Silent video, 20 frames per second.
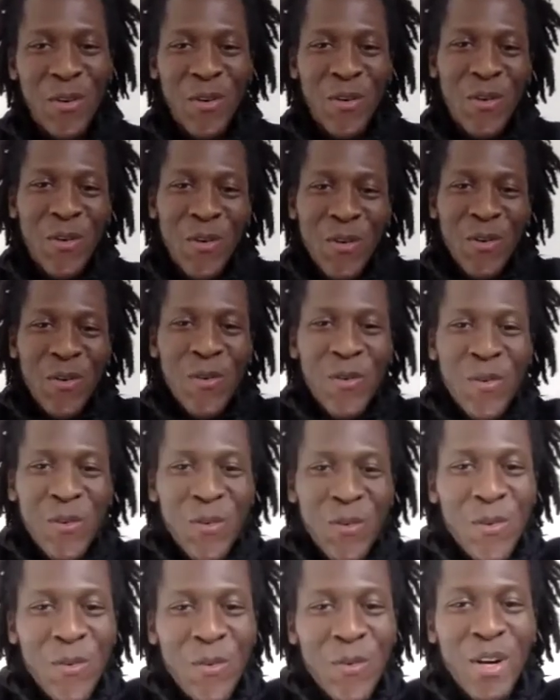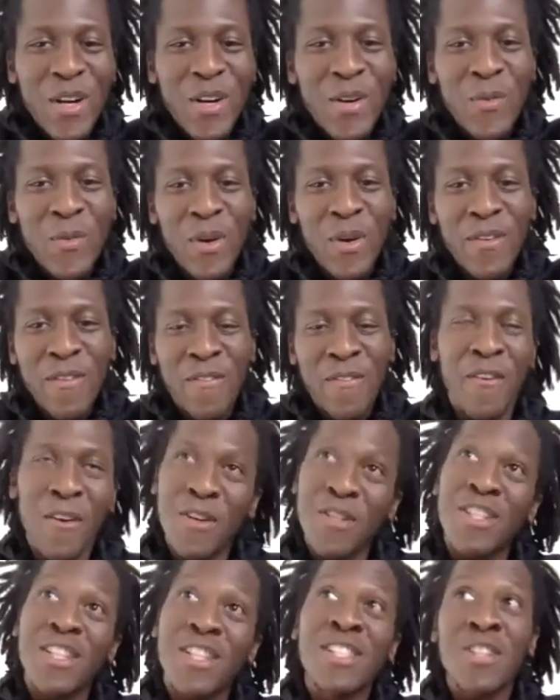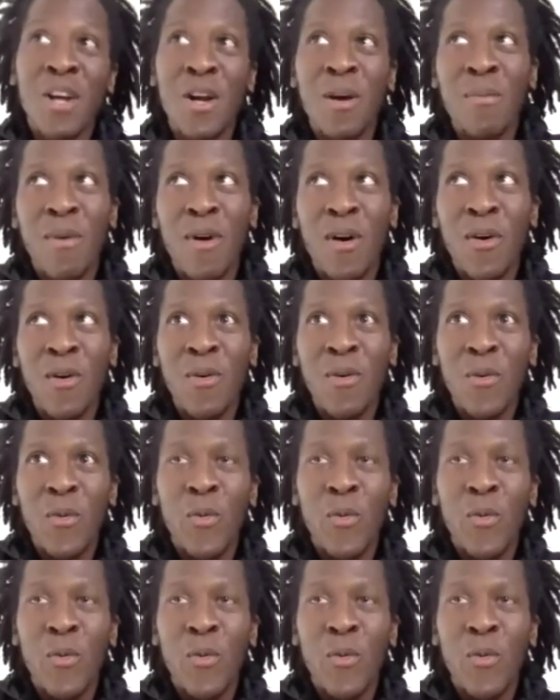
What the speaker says: Yeah. where first let's talk about